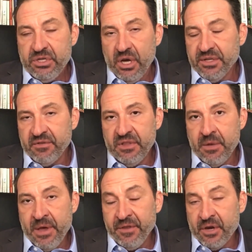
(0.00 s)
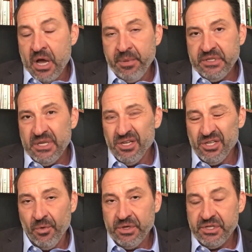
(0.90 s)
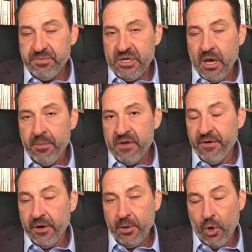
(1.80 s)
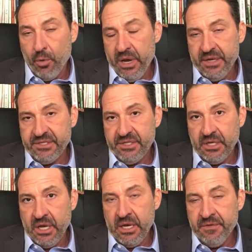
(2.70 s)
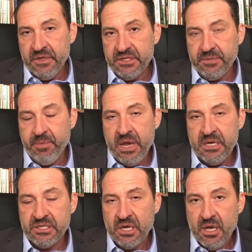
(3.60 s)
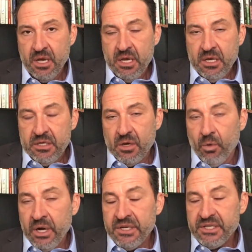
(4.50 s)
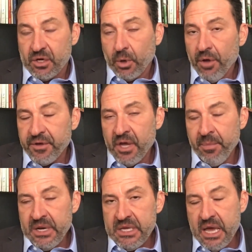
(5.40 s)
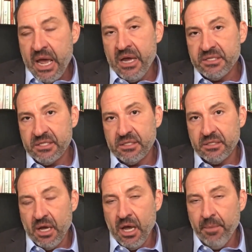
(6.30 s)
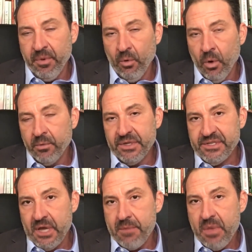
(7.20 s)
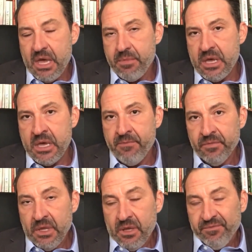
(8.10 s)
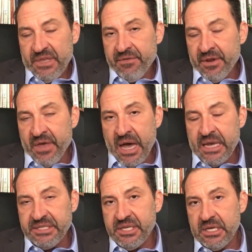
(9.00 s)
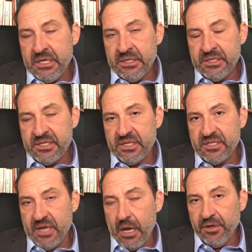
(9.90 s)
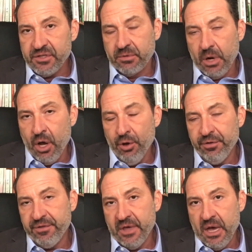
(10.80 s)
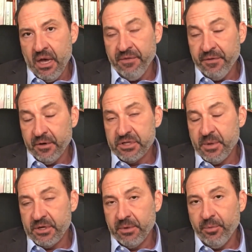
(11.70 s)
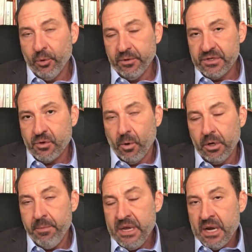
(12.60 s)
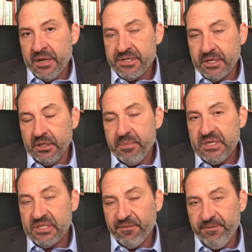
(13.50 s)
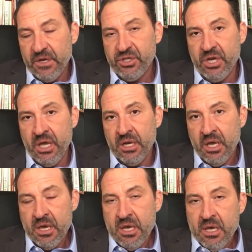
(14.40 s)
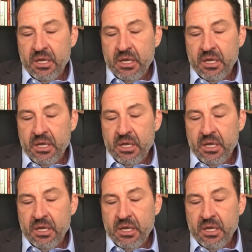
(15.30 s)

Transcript: But you also think about the competition, which is becoming very robust uh, in this space. So one is the growth company, yes, uh, but one would say maybe even in the high teens sales growth uh, that they're expected to report this quarter may not necessarily be sufficient